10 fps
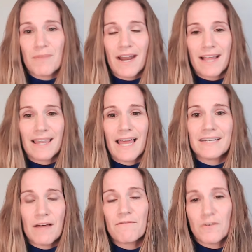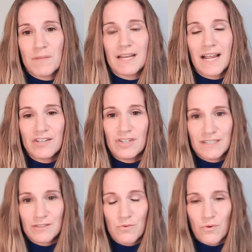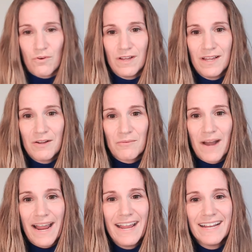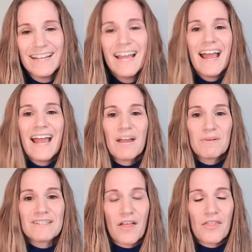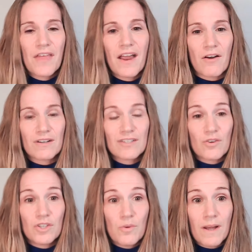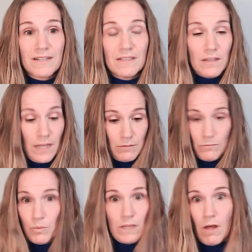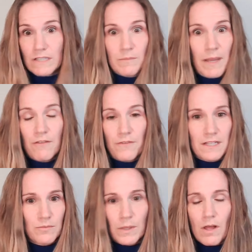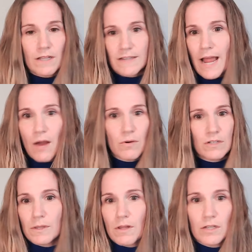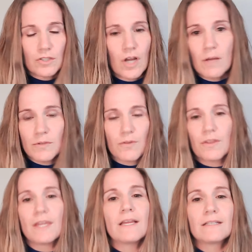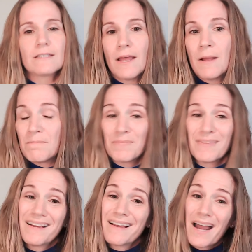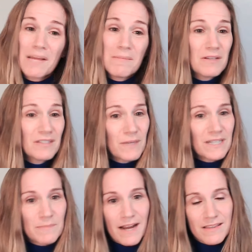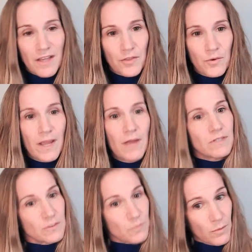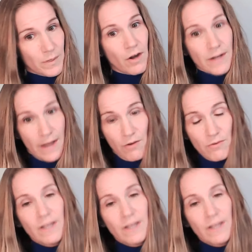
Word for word: that I had lined up for me in hygiene school, right? It was not there. So you had to, like, we lost benefits, we lost hours, we lost jobs, all the things. The economy swings back the other way, which is where we are now.